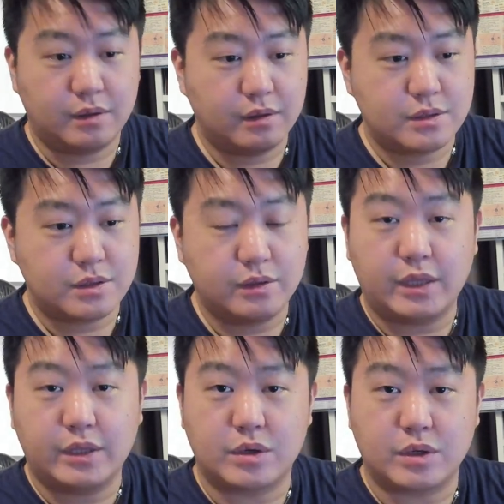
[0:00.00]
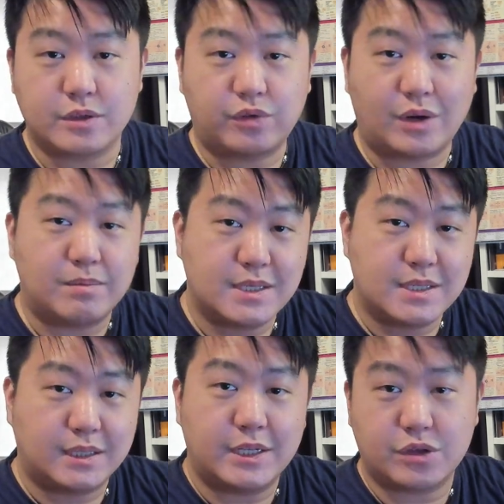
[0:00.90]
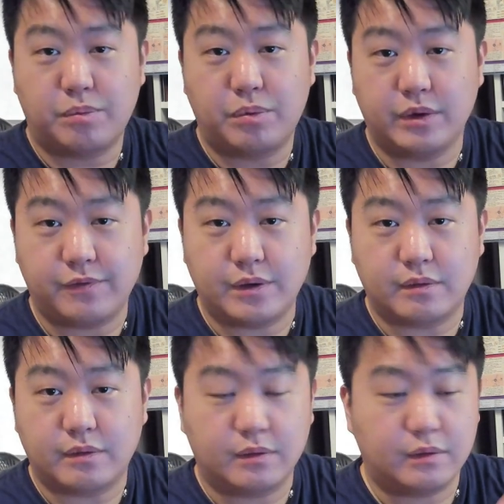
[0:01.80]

So in other words, from statistical point of view,